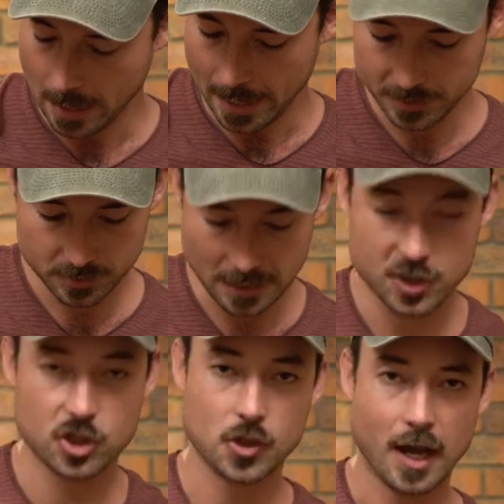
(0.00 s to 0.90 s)
It
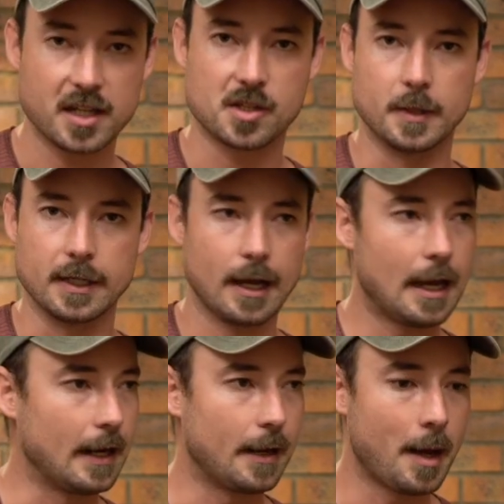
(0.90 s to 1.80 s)
strikes me,
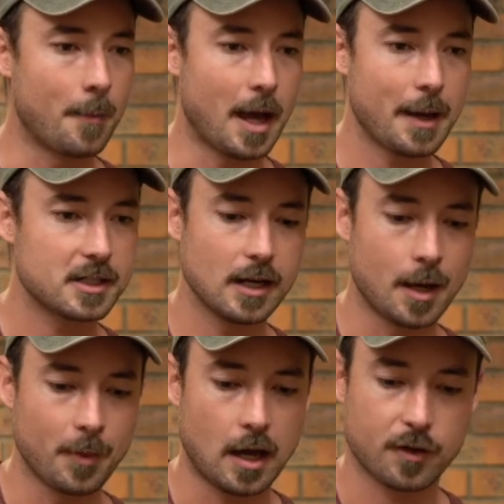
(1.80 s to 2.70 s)
and I'm
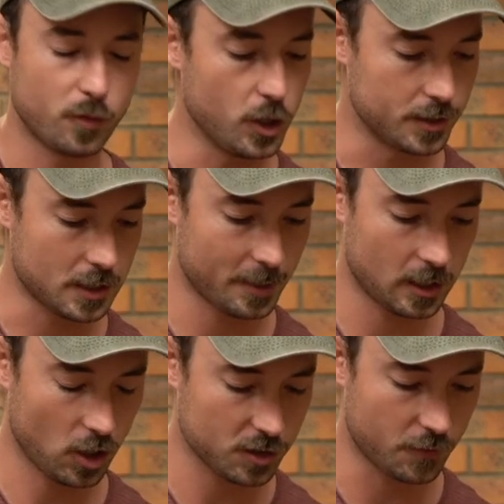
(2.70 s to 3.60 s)
out of words. I'm at a
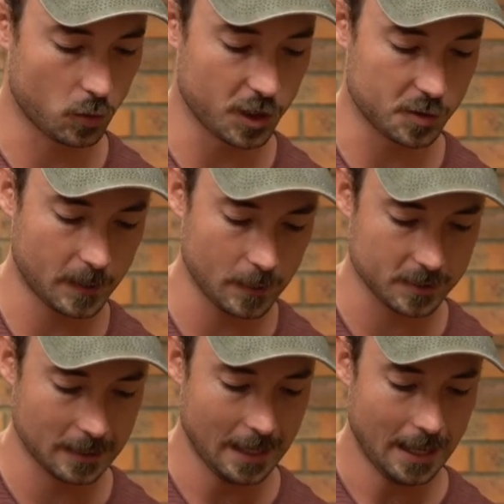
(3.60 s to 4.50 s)
loss for words
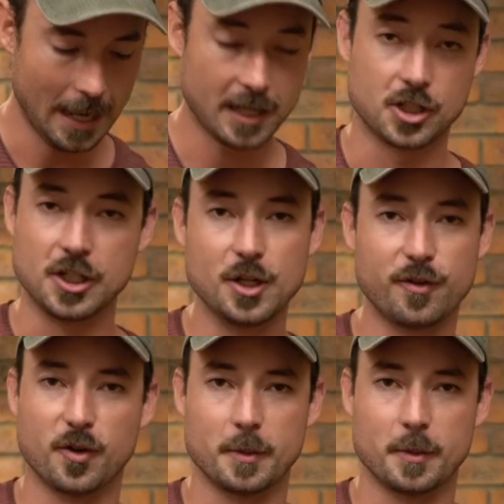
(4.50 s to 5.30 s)
because it's new for